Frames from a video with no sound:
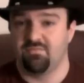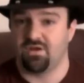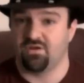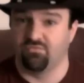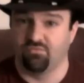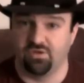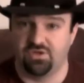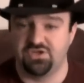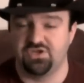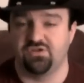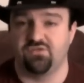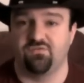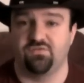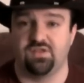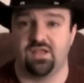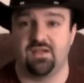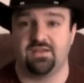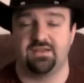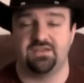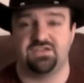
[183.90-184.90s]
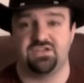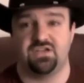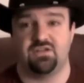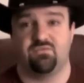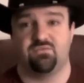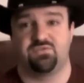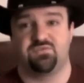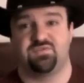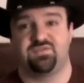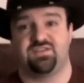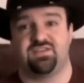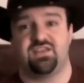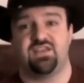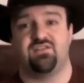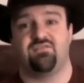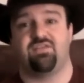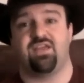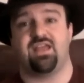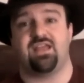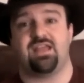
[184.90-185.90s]
my original vlogging channel, which was the
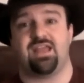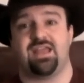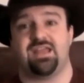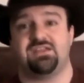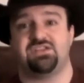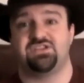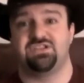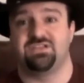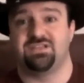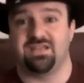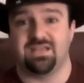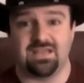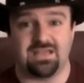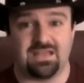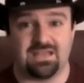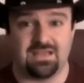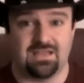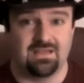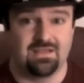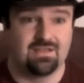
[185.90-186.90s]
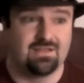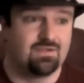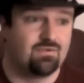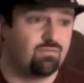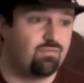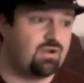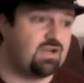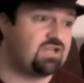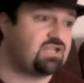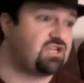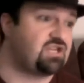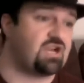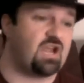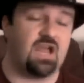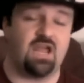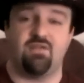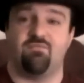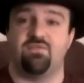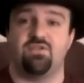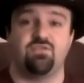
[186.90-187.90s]
King of Hate HD, which
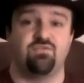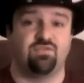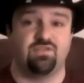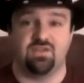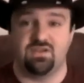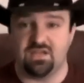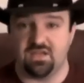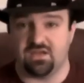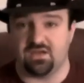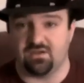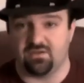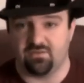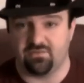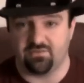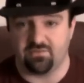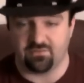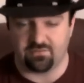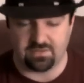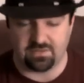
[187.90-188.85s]
I haven't used in years.